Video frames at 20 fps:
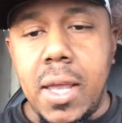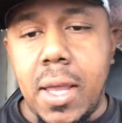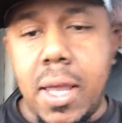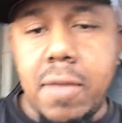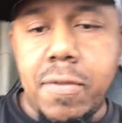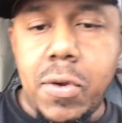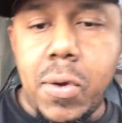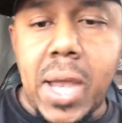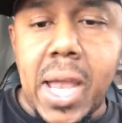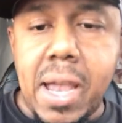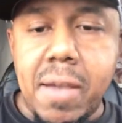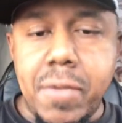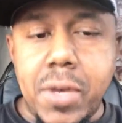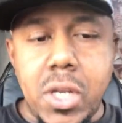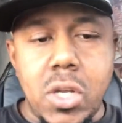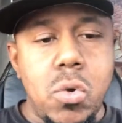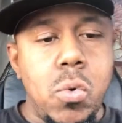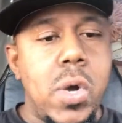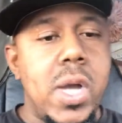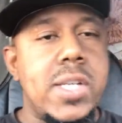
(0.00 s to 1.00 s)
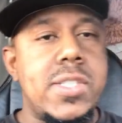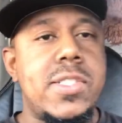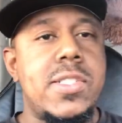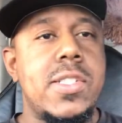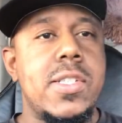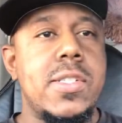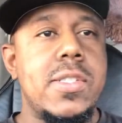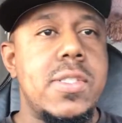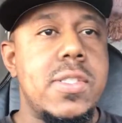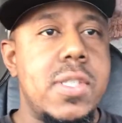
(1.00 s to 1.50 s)
If you have any
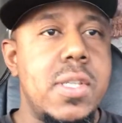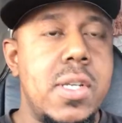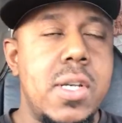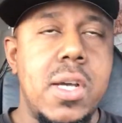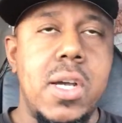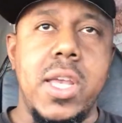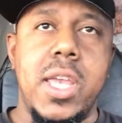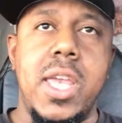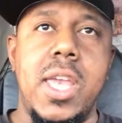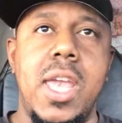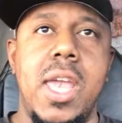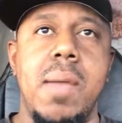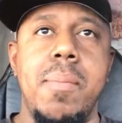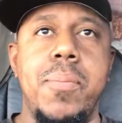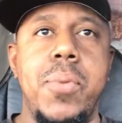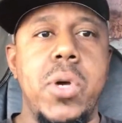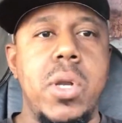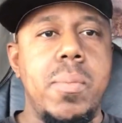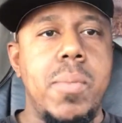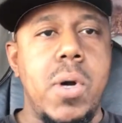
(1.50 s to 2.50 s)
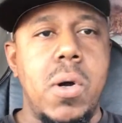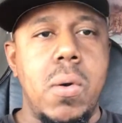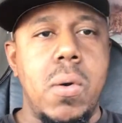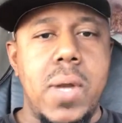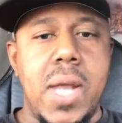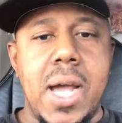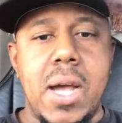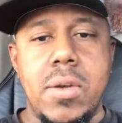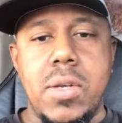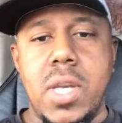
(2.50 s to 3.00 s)
questions, again, put them
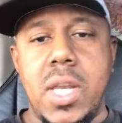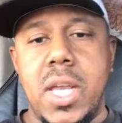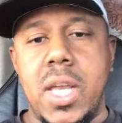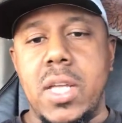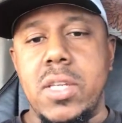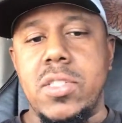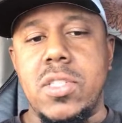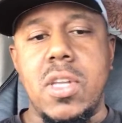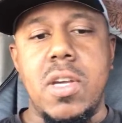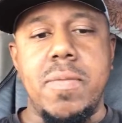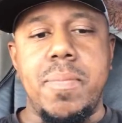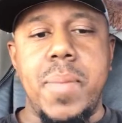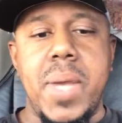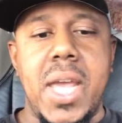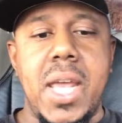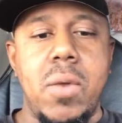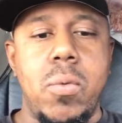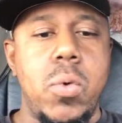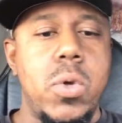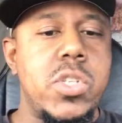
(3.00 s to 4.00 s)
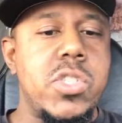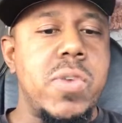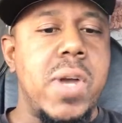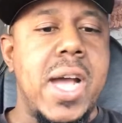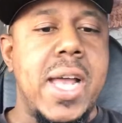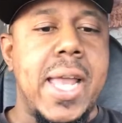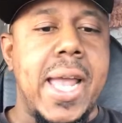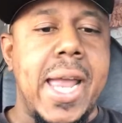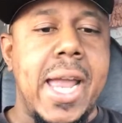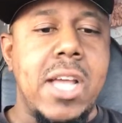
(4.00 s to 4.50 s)
on out there and stuff, man. We'll
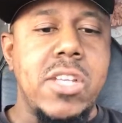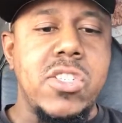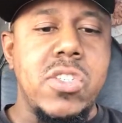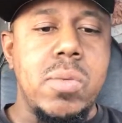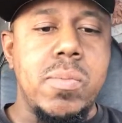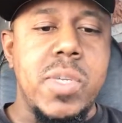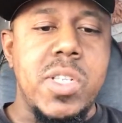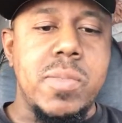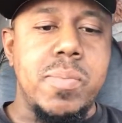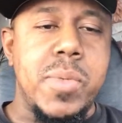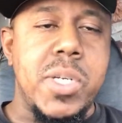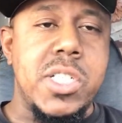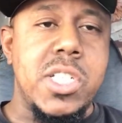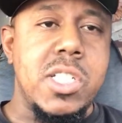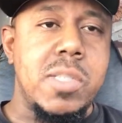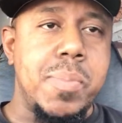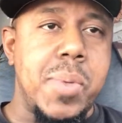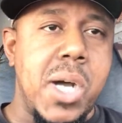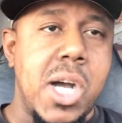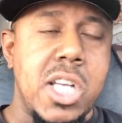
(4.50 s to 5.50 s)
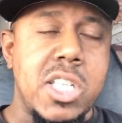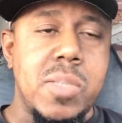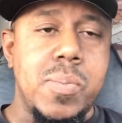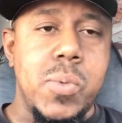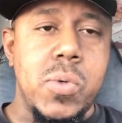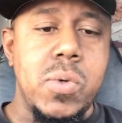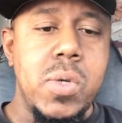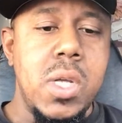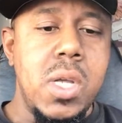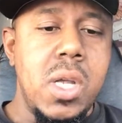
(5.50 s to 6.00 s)
try to answer them as much as
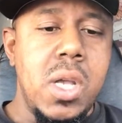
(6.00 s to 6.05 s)
possible.